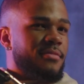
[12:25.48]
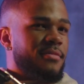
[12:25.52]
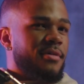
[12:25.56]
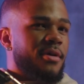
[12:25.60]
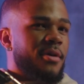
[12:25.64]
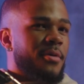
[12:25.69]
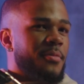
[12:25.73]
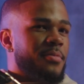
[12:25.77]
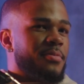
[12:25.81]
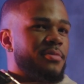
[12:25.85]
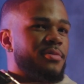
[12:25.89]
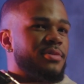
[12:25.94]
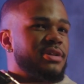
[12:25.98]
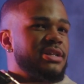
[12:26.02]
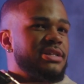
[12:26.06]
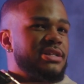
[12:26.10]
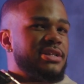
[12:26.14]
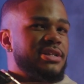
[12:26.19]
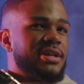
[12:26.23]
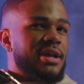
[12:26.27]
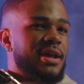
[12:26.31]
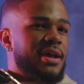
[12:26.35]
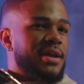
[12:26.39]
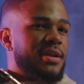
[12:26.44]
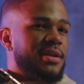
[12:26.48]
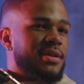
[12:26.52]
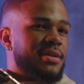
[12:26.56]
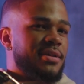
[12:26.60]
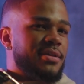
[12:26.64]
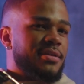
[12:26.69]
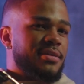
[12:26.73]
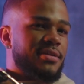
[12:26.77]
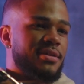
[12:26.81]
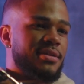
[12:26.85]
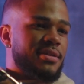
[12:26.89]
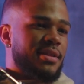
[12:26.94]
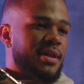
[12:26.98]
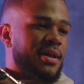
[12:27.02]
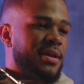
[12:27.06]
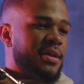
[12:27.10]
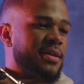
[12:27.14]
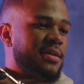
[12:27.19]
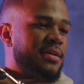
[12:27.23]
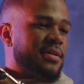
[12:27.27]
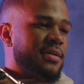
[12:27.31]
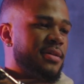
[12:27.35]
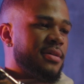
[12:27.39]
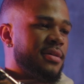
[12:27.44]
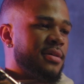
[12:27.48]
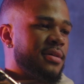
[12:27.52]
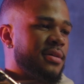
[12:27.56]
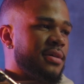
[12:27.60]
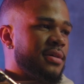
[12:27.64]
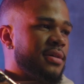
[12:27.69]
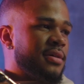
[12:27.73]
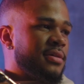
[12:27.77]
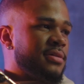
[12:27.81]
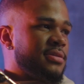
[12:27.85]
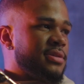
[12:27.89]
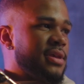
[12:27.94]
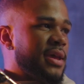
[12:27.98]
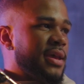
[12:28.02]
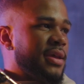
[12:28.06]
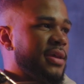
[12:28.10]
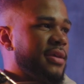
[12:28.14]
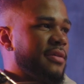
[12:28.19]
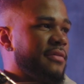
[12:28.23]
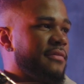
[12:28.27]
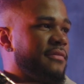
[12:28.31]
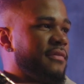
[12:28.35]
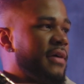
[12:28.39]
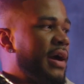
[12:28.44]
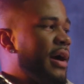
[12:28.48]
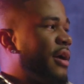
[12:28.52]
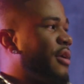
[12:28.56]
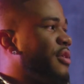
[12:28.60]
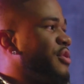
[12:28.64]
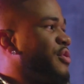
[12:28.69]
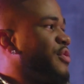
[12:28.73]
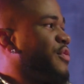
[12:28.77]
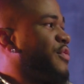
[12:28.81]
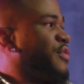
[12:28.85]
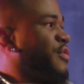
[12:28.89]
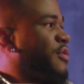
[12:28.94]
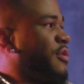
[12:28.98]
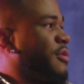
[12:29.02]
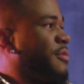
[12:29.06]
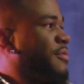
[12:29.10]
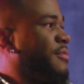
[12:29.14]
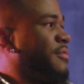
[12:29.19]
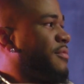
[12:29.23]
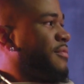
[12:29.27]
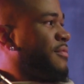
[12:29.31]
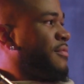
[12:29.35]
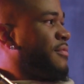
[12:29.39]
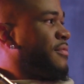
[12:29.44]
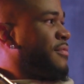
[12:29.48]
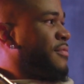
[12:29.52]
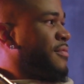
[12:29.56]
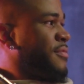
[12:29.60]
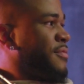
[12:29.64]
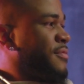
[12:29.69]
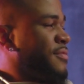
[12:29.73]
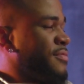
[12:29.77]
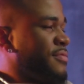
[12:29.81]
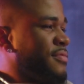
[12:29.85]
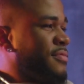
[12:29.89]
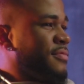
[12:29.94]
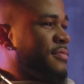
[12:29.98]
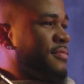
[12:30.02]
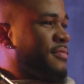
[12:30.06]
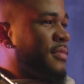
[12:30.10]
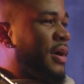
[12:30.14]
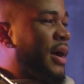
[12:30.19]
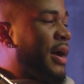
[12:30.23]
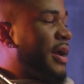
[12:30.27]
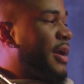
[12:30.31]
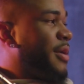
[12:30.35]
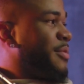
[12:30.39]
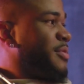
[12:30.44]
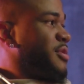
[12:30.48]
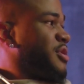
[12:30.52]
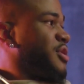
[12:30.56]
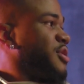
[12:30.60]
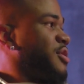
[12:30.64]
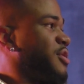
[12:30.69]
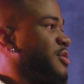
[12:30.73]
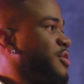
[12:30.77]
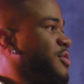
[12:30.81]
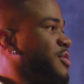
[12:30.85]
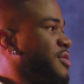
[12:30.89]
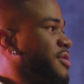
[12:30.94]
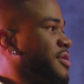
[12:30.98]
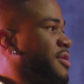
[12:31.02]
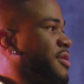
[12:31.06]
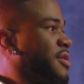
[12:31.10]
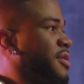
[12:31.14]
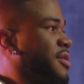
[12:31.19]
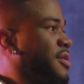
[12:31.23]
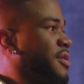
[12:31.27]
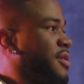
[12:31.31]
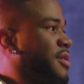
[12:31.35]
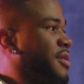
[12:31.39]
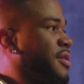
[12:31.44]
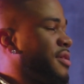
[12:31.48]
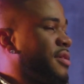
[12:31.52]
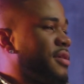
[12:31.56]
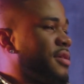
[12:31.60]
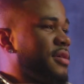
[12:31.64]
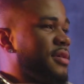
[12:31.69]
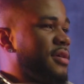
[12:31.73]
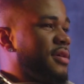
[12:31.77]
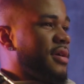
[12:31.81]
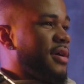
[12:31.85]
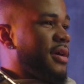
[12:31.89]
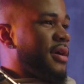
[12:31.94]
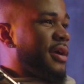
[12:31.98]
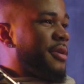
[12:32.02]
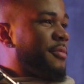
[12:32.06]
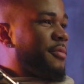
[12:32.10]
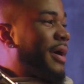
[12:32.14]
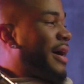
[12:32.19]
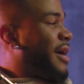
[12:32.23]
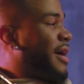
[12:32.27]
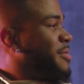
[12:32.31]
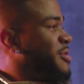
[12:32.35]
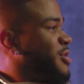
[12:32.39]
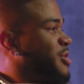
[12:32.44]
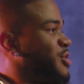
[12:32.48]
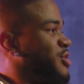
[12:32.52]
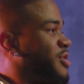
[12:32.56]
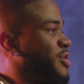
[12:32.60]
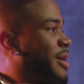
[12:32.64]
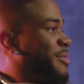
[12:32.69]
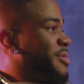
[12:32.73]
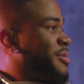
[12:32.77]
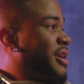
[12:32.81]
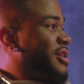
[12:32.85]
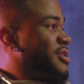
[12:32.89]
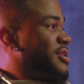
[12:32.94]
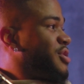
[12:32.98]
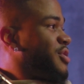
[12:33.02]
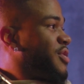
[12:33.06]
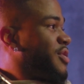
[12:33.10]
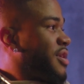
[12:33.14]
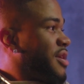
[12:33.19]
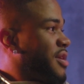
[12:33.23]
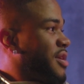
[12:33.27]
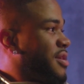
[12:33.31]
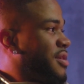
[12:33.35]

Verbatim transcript: appreciating and like taking value from my episode, and my episode dropped yesterday.